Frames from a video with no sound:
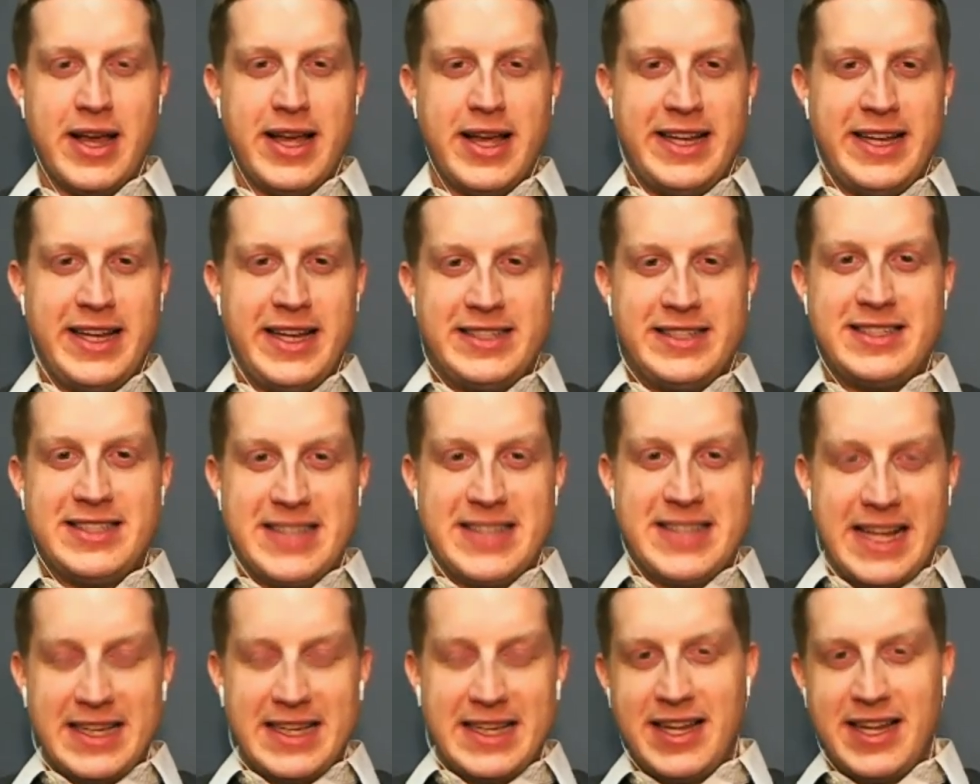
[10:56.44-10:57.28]
He
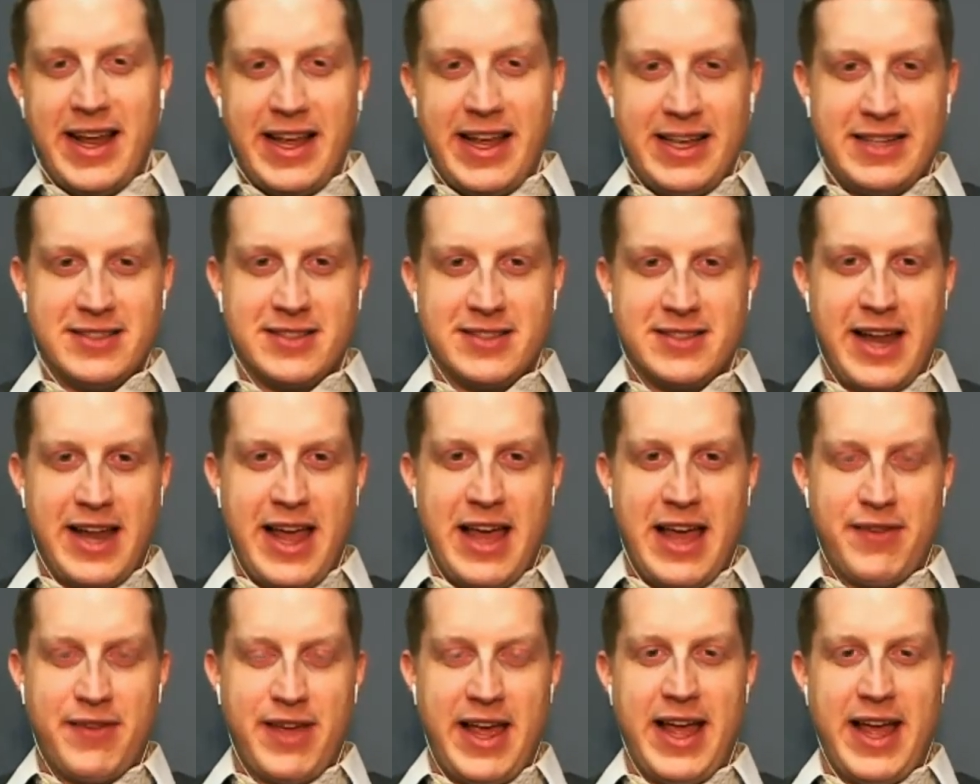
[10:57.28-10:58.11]
said today he's going to
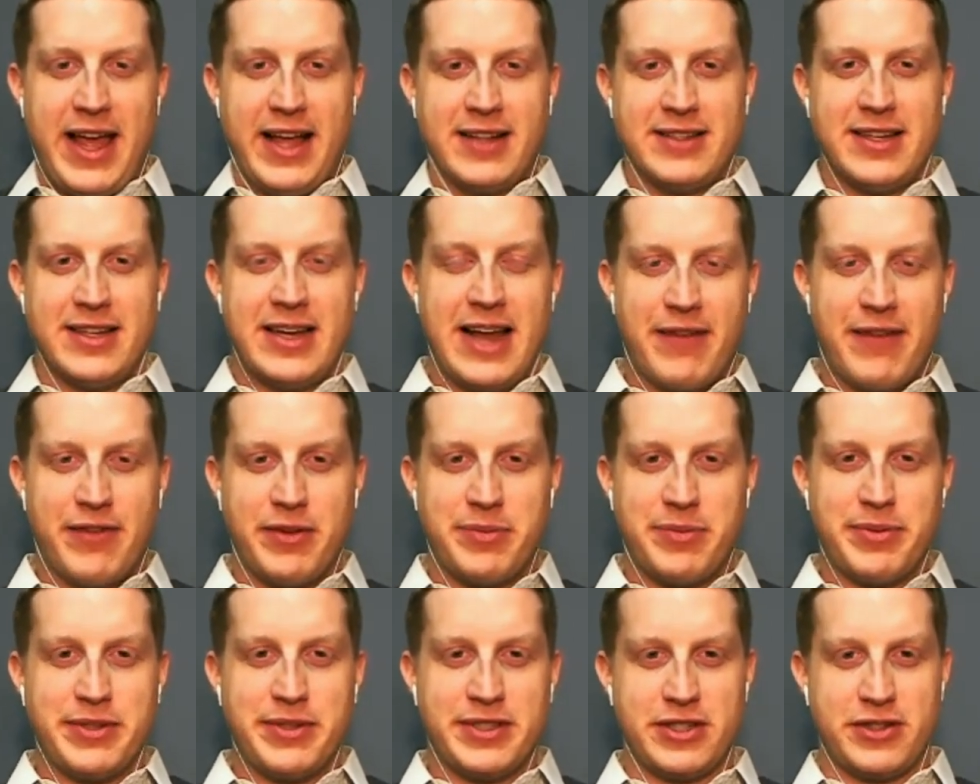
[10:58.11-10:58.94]
have a hand in
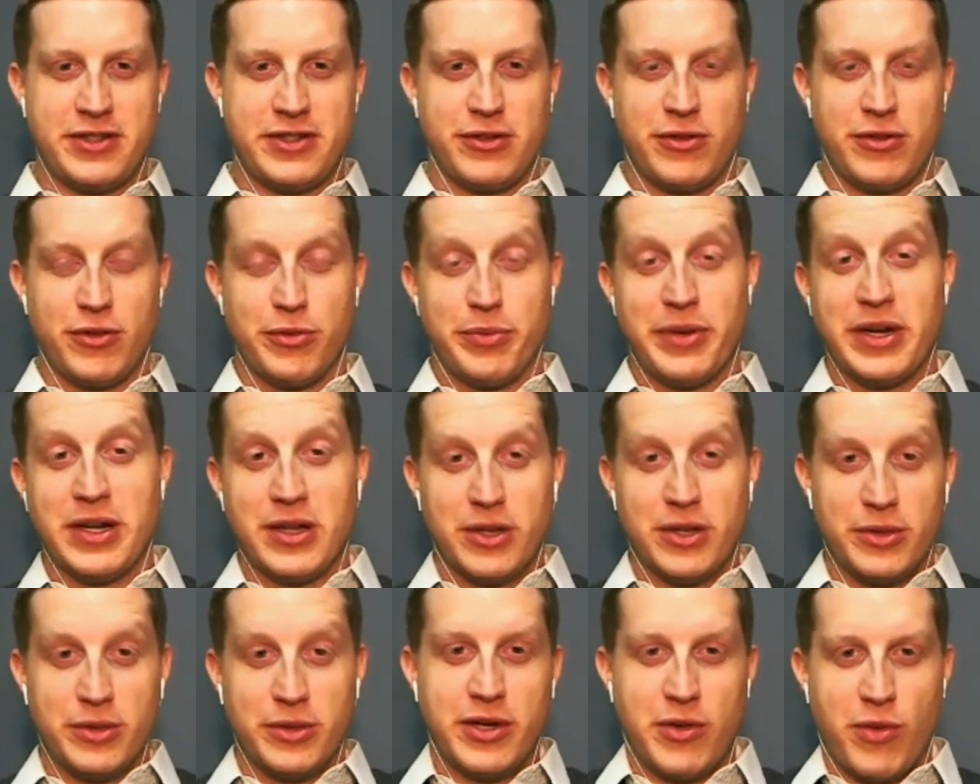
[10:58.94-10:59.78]
every position group,
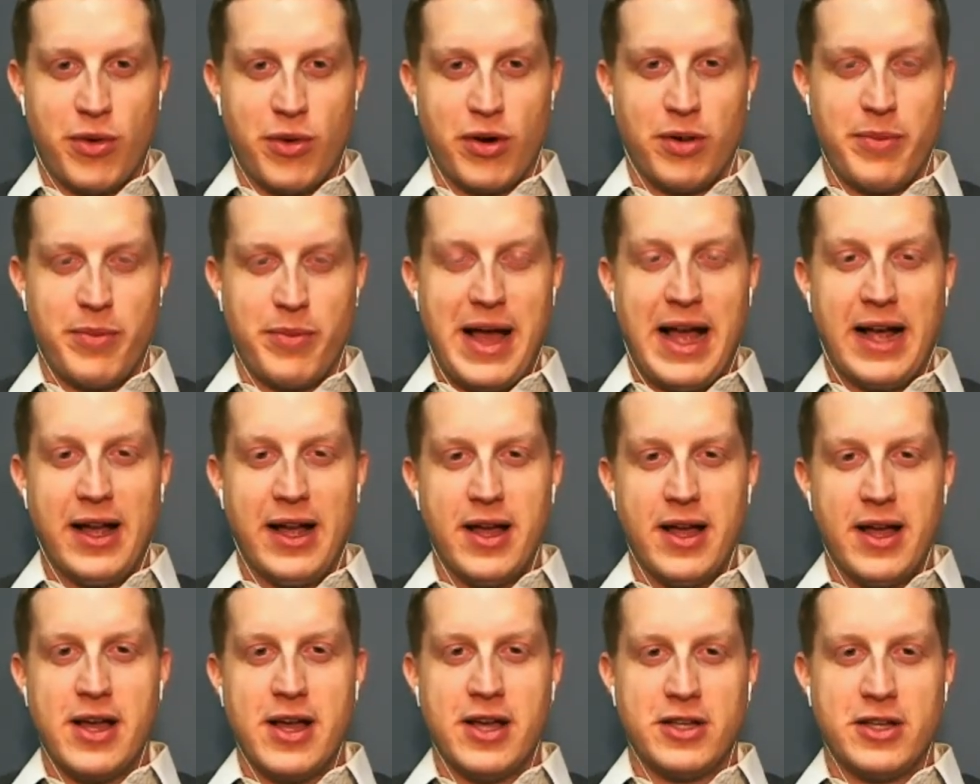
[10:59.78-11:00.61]
including quarterback.
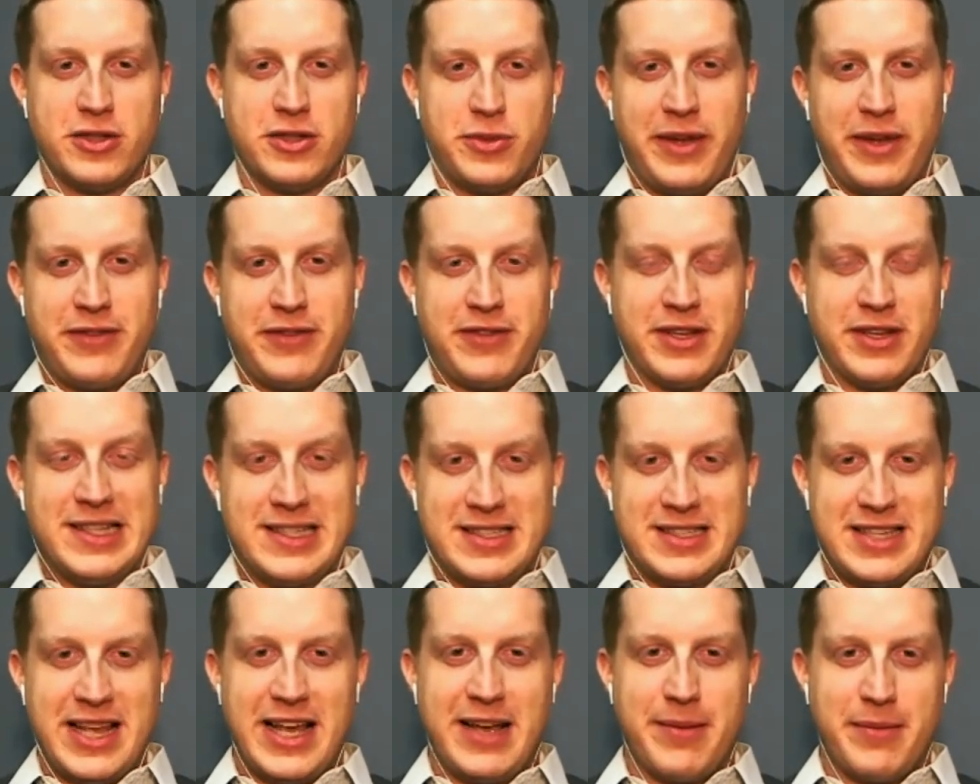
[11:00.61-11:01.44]
So we have to at
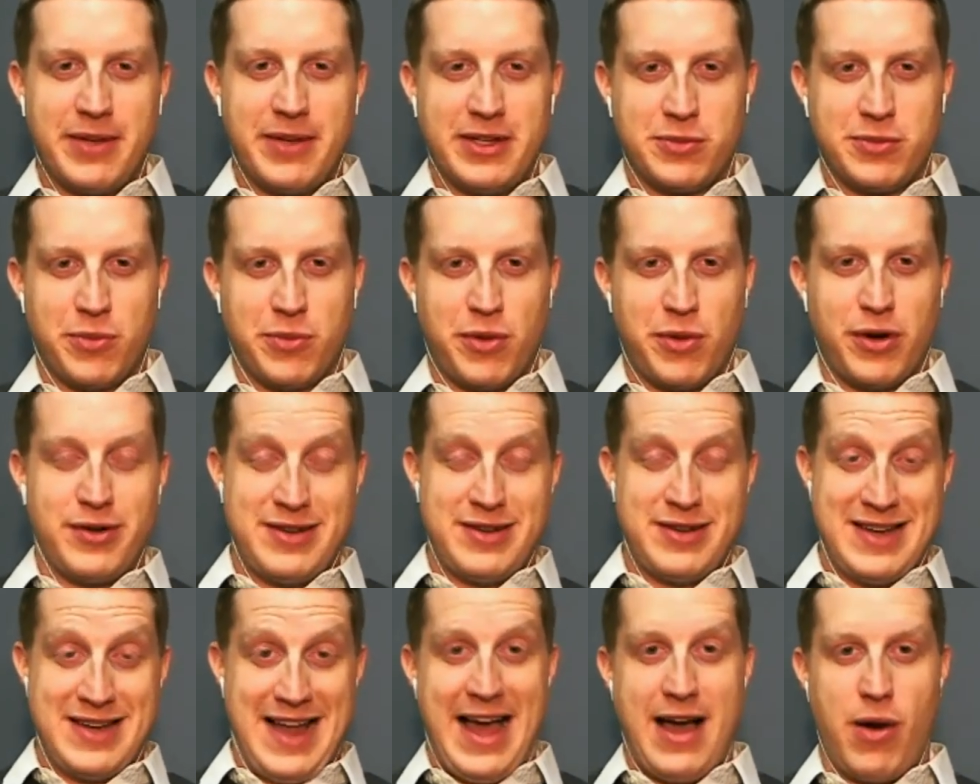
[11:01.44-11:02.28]
least take him at his word
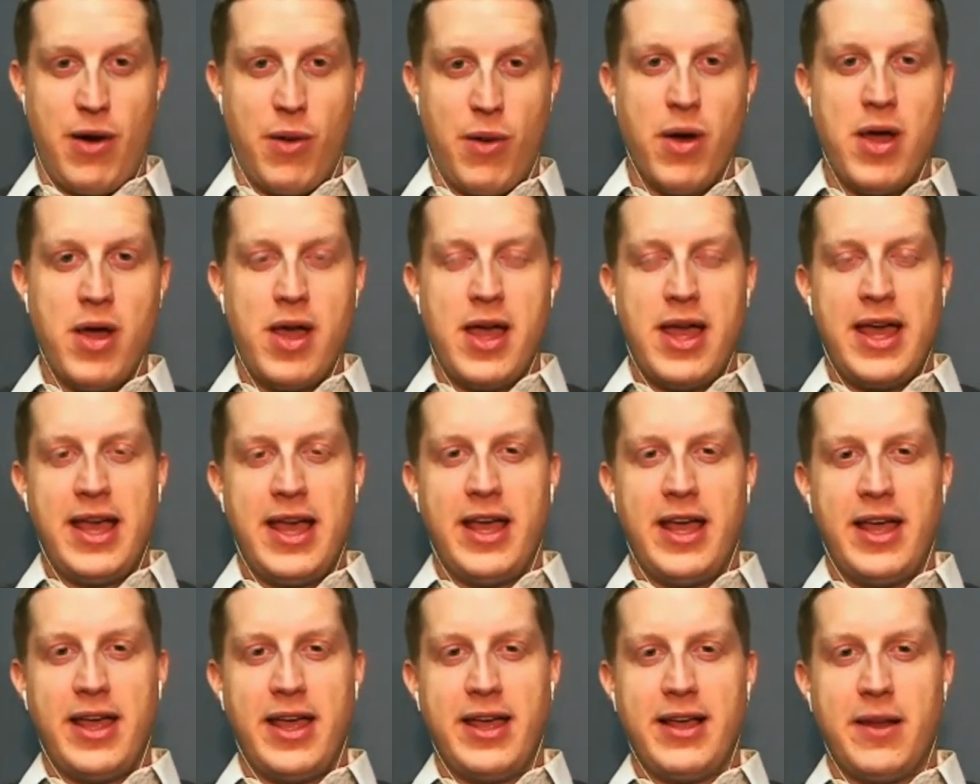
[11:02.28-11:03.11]
now.
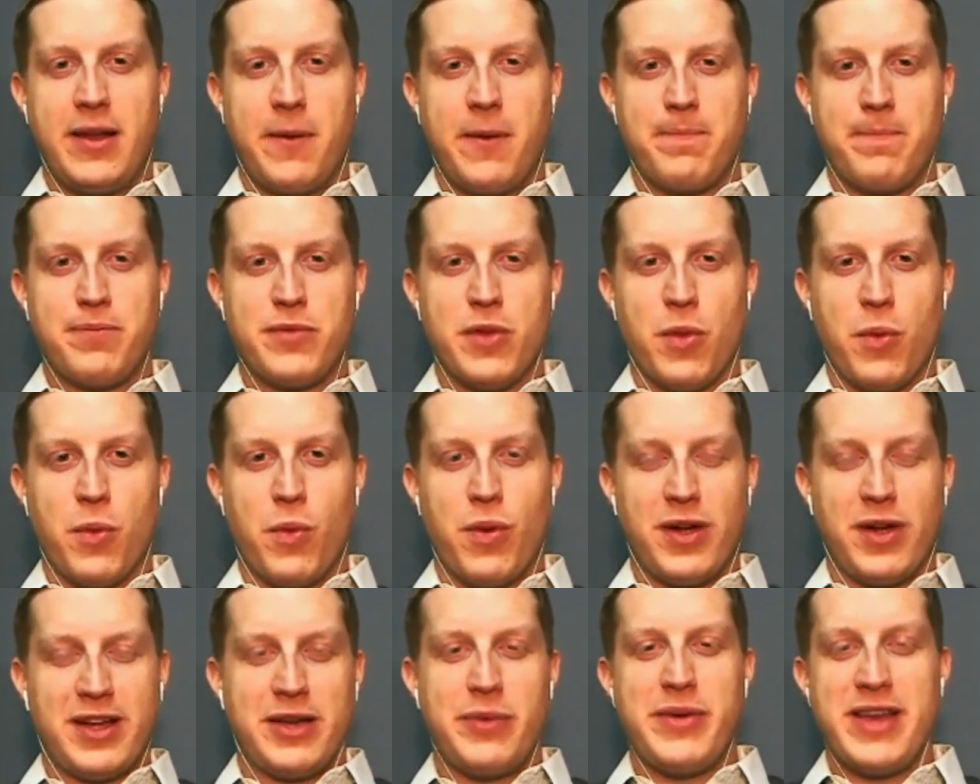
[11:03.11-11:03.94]

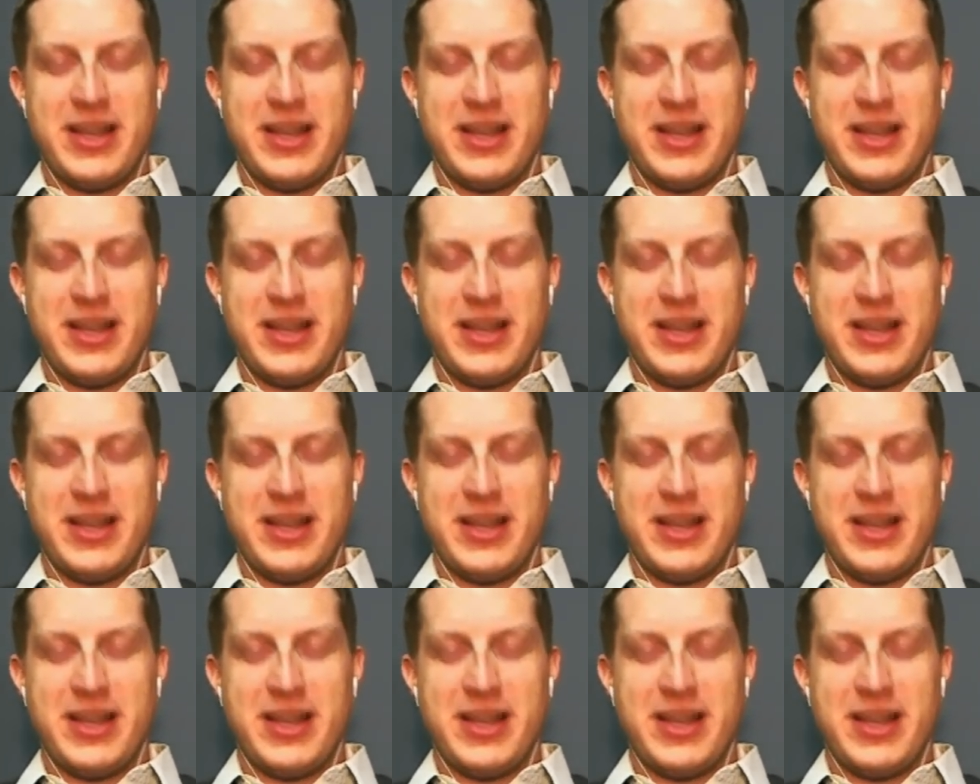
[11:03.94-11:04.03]
What can we